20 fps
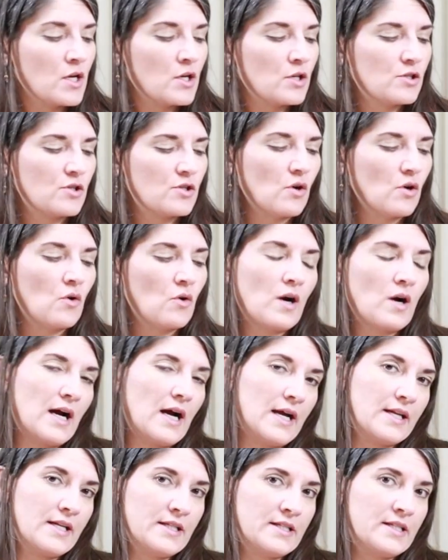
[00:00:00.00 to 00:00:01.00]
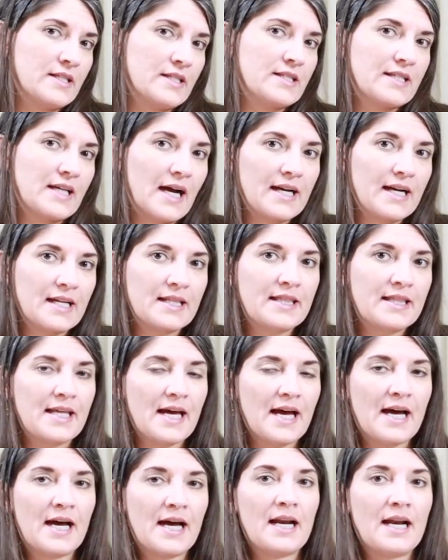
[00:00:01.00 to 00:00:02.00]
So I decided
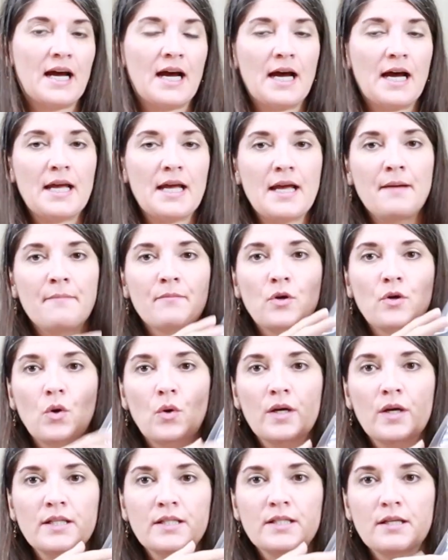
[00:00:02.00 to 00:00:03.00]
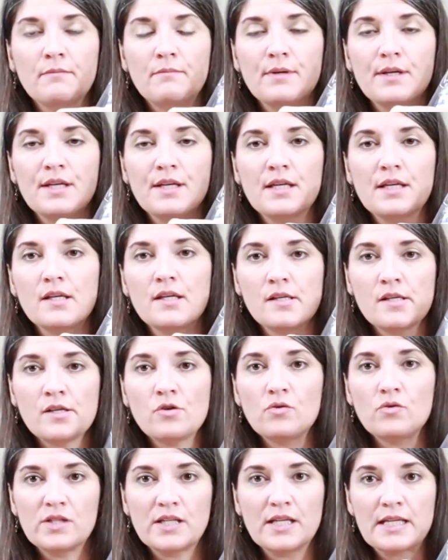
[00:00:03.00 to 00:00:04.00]
that I am going to be
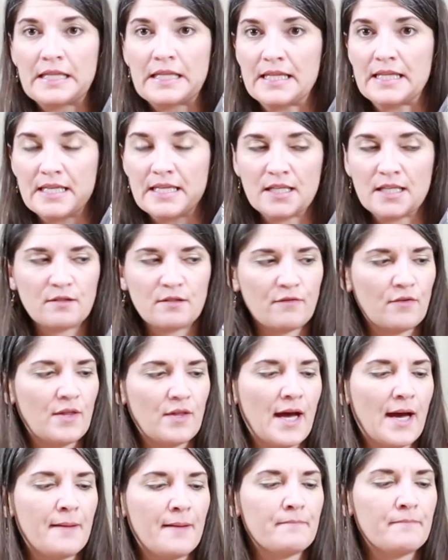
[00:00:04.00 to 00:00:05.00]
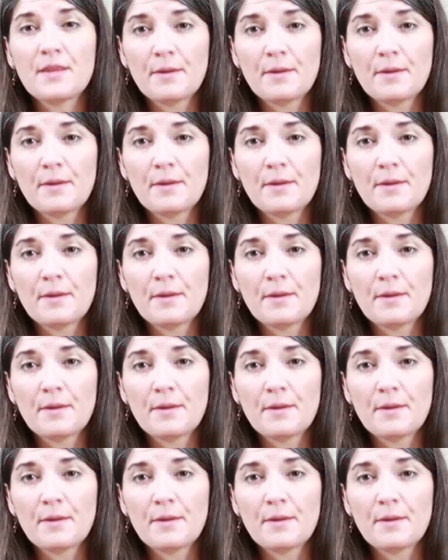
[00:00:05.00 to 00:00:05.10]
using these for that.